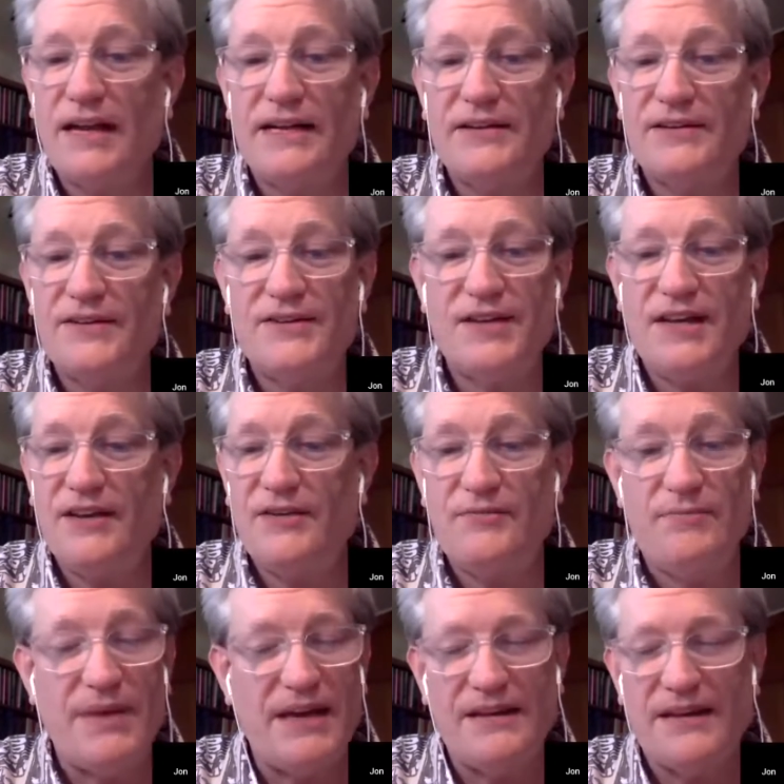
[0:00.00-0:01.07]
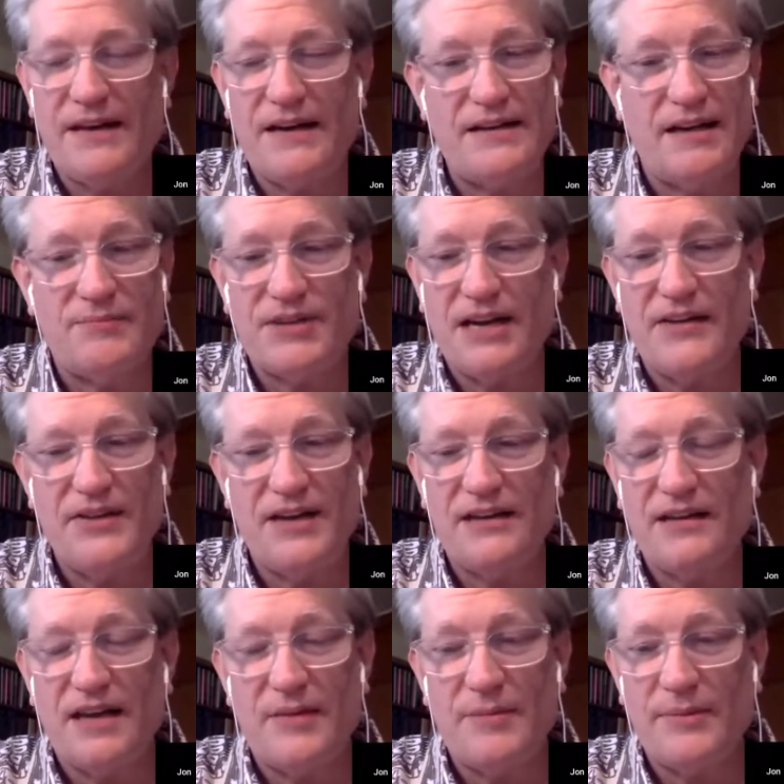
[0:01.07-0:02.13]
to see you making that attempt. I think a
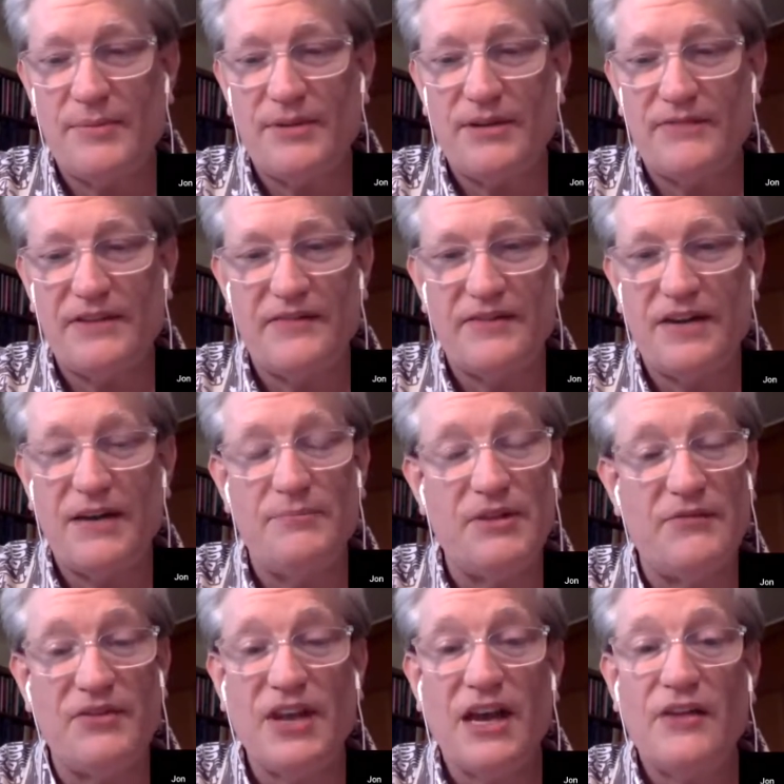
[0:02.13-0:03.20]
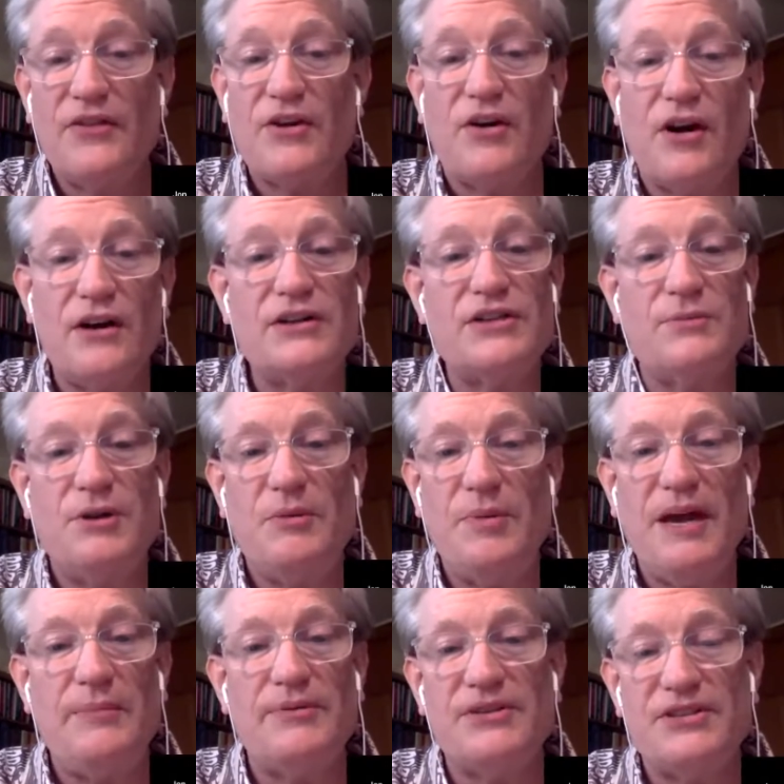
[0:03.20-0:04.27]
lot of people have given up. There are so many
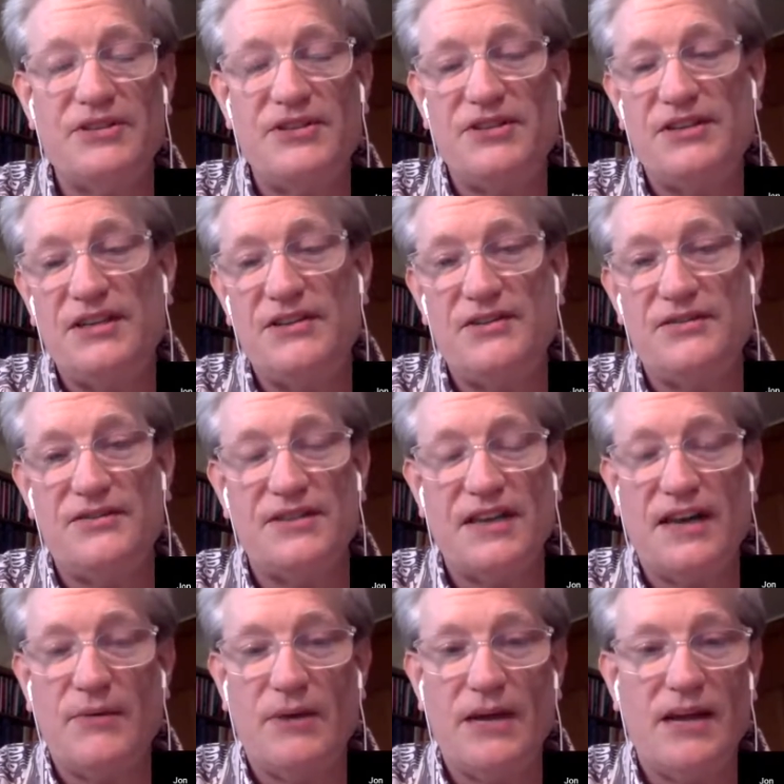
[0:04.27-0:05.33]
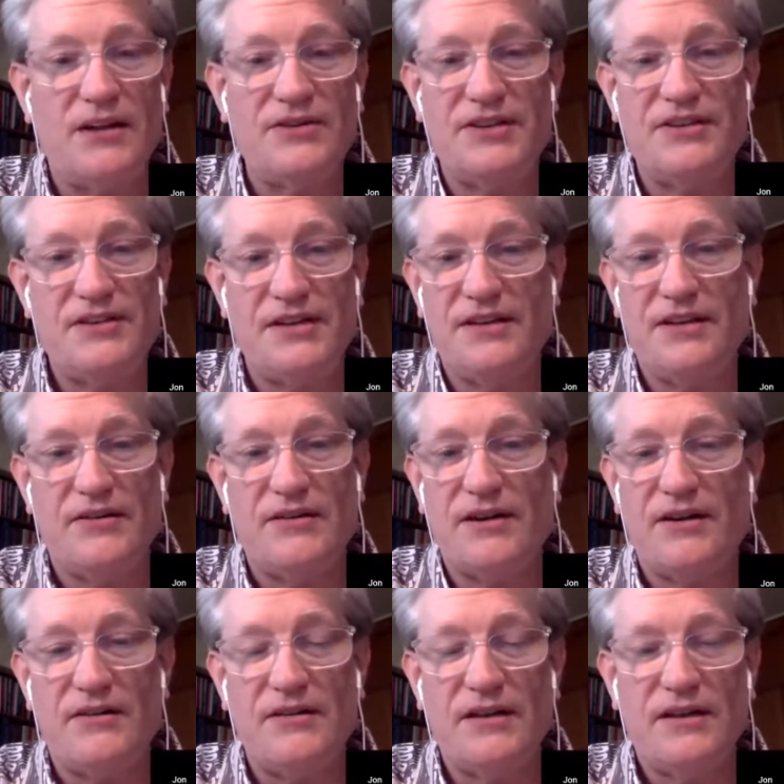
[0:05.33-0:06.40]
papers. It's just easier to say, well, I'll just sit in there and
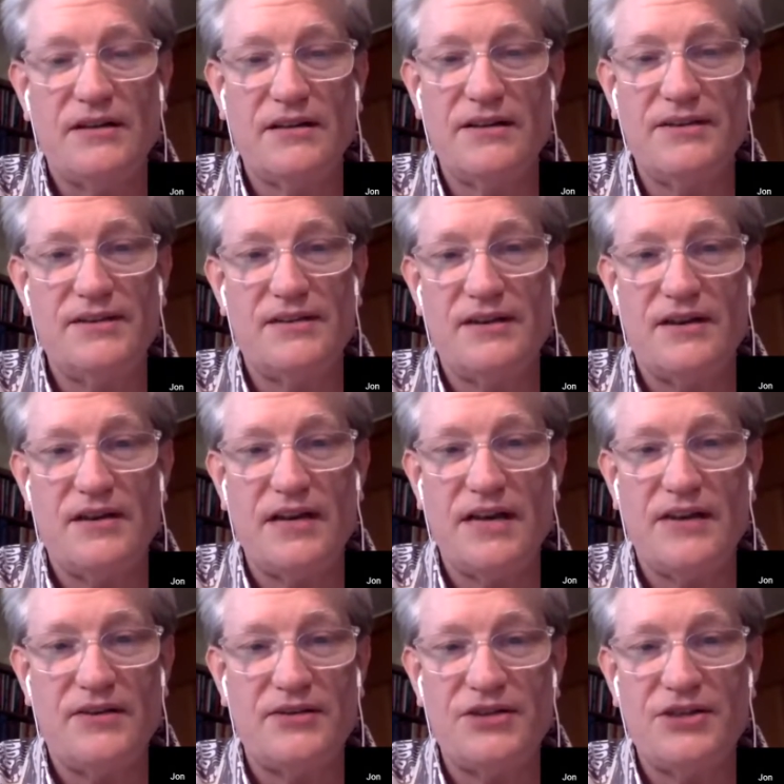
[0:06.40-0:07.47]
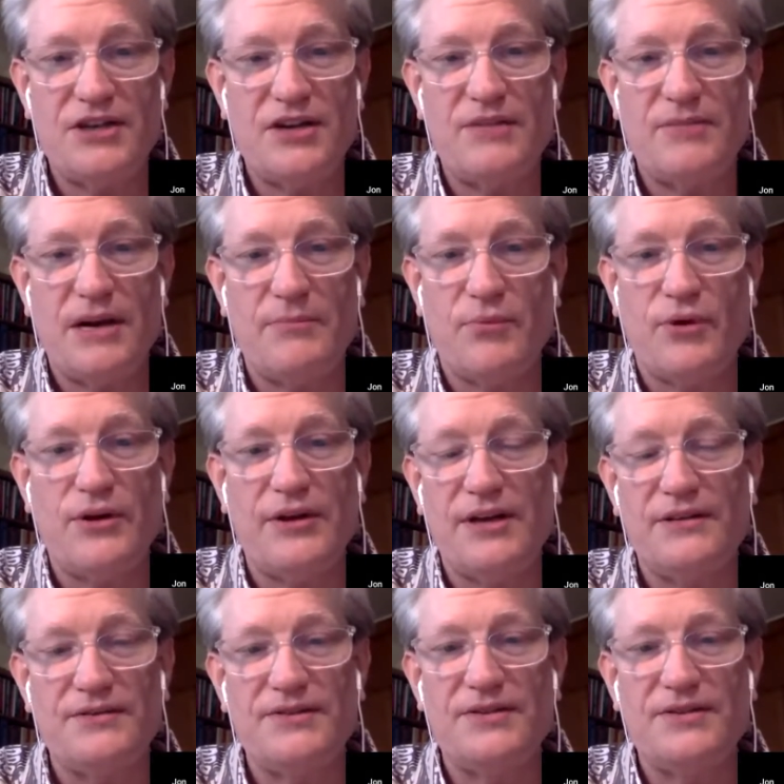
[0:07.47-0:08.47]
I'll listen and I'll share my brilliance